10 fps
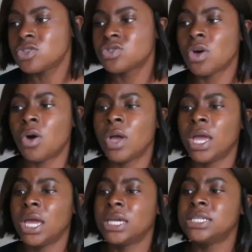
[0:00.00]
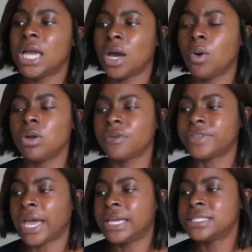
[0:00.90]
So yeah, all of
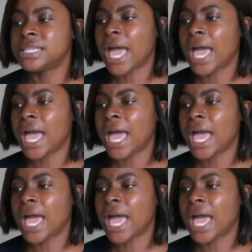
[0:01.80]
that,